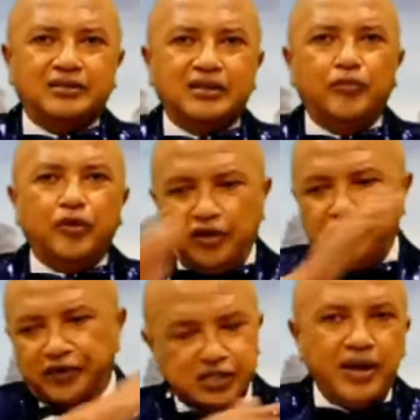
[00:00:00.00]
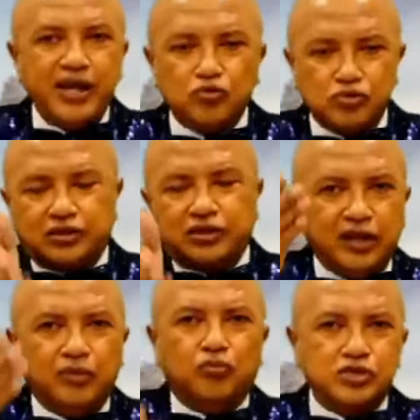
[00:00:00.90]
Moses said that.
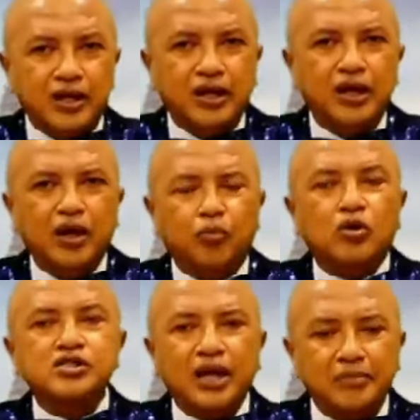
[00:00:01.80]
Moses